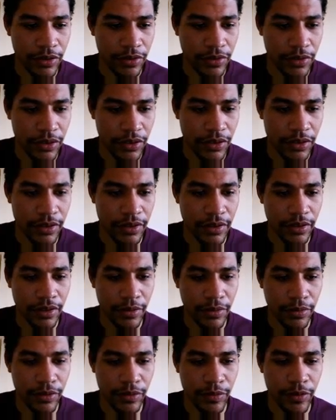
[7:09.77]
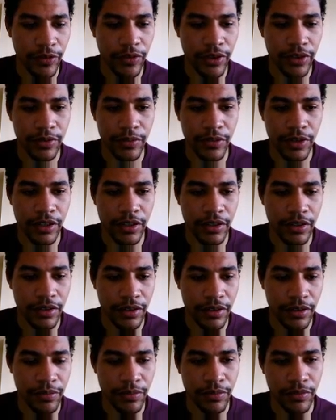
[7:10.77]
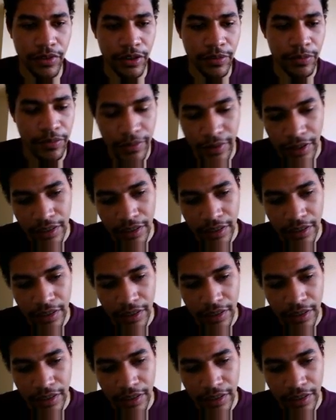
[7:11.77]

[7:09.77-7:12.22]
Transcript: Let's just load my resume. Oh, yep,